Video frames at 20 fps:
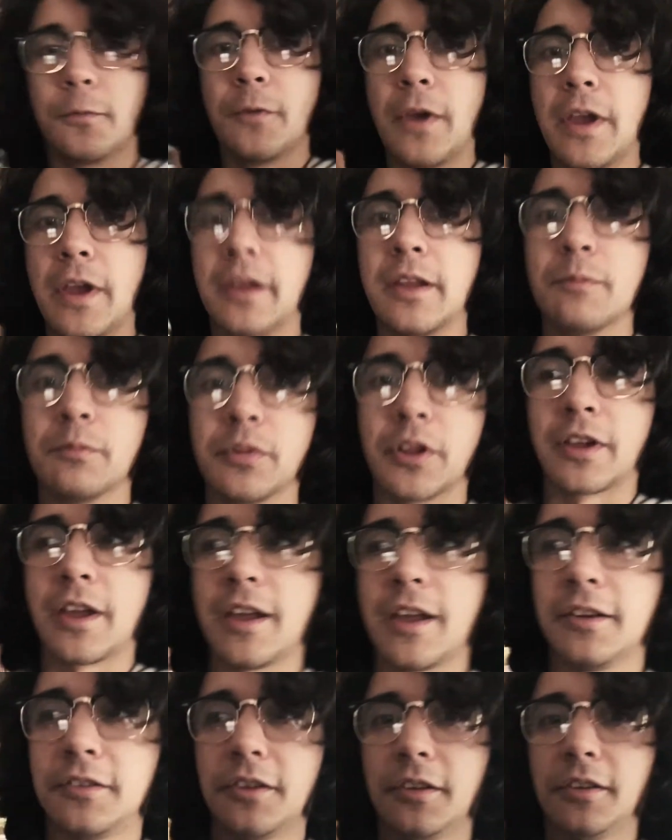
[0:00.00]
vague
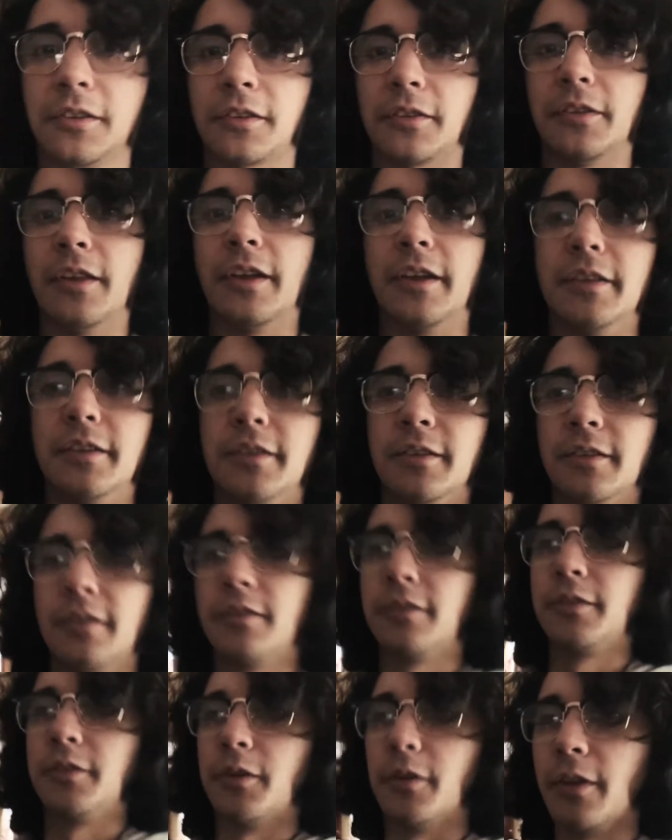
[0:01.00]
implications that
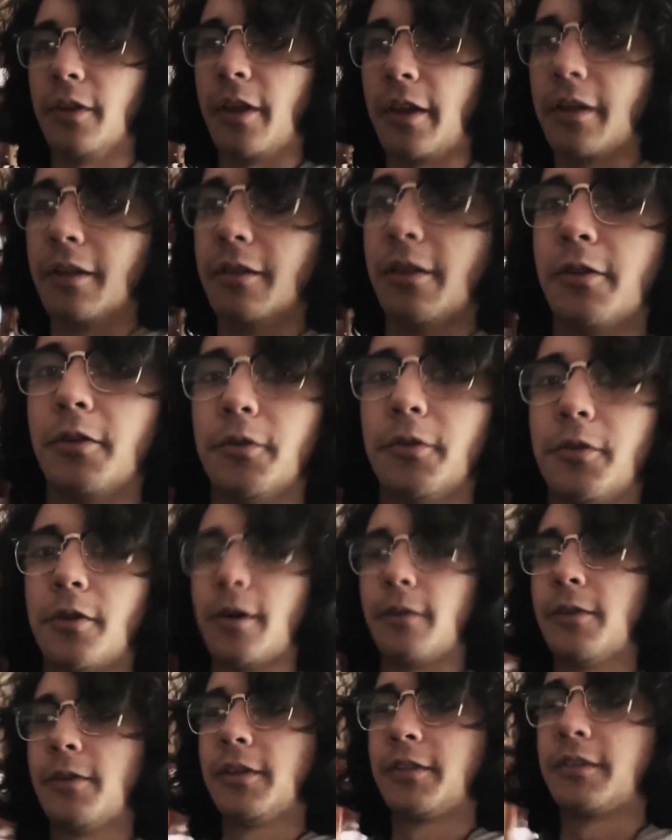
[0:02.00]
you're like a little
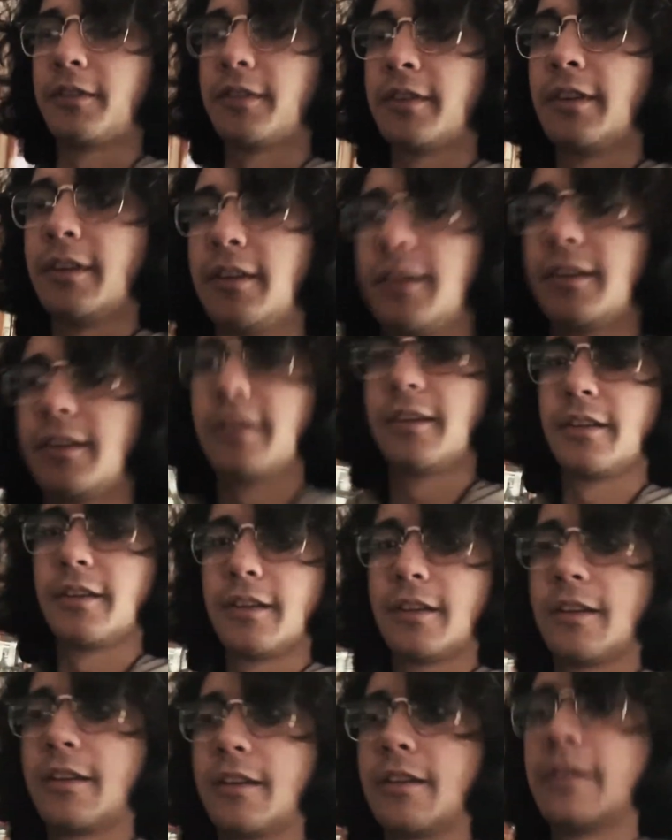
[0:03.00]
nervous?
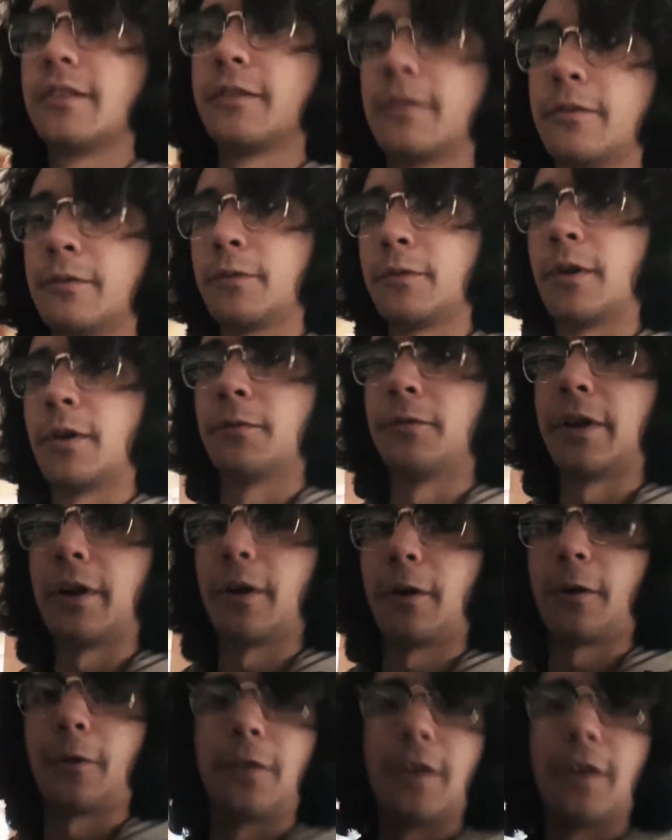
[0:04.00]
Where have we heard